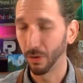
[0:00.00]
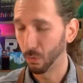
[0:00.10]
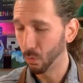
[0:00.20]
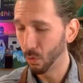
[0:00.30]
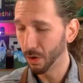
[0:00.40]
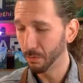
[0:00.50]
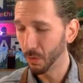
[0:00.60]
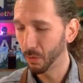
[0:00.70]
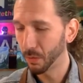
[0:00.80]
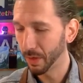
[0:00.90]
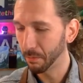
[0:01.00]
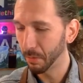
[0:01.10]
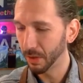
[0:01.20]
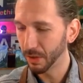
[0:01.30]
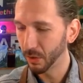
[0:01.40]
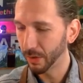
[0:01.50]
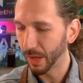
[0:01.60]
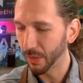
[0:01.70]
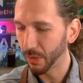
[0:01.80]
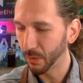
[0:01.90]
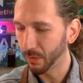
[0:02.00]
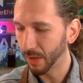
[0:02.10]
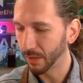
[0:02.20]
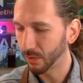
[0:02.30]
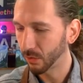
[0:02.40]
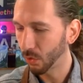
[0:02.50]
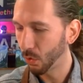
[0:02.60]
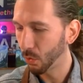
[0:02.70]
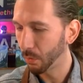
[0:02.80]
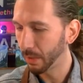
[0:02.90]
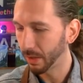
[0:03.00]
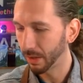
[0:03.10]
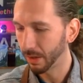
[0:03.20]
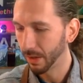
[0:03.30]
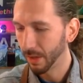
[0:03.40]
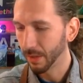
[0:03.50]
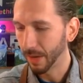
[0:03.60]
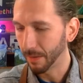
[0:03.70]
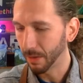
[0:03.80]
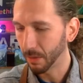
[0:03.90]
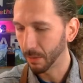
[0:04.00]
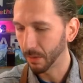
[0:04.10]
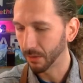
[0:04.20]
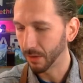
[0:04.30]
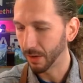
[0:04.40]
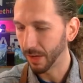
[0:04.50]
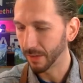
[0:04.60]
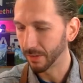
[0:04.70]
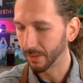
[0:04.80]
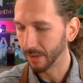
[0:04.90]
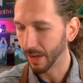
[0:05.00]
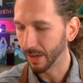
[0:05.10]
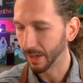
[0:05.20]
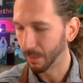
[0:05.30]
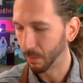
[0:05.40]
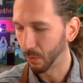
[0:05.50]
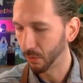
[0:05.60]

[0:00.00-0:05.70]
One more ring, but you know what? I think we've gotten so big that I'm not going to be able to start at this dot anymore.